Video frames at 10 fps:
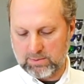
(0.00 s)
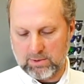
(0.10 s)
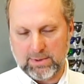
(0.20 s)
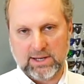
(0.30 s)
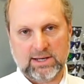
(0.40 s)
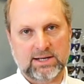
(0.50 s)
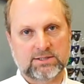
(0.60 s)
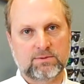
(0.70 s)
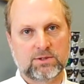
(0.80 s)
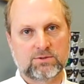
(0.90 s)
our bait
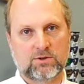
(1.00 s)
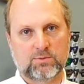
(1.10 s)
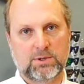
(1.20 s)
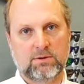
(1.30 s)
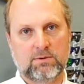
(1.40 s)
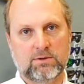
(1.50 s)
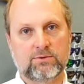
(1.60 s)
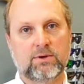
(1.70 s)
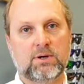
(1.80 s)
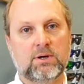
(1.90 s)
casting reels, our spinning
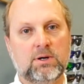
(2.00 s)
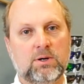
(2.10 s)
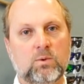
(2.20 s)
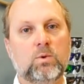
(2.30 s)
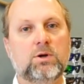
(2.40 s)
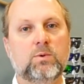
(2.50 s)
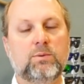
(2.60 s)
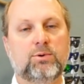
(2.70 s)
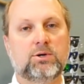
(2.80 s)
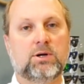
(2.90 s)
reels, what do we
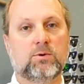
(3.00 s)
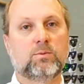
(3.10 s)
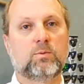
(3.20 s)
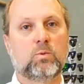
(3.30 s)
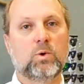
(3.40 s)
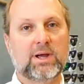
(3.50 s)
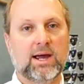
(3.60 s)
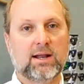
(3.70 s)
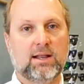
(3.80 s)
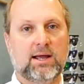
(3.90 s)
put on them? What
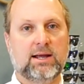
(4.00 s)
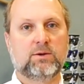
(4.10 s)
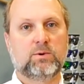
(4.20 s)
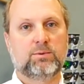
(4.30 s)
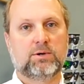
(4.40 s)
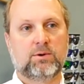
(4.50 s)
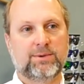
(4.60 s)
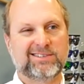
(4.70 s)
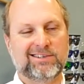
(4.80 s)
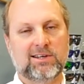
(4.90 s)
kind of line do we put on them?
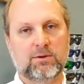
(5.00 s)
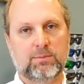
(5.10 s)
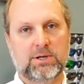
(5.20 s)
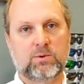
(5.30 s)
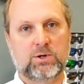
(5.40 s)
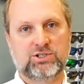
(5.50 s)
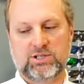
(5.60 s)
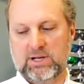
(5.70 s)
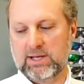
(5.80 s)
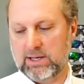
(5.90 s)
That's another big
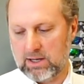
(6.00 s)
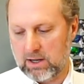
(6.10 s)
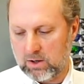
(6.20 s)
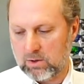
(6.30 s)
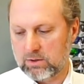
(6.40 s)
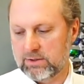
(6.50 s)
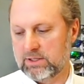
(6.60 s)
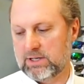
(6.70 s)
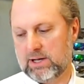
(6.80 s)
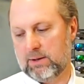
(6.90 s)
question I get all of
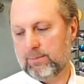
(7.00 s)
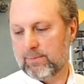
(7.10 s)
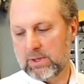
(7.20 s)
the time.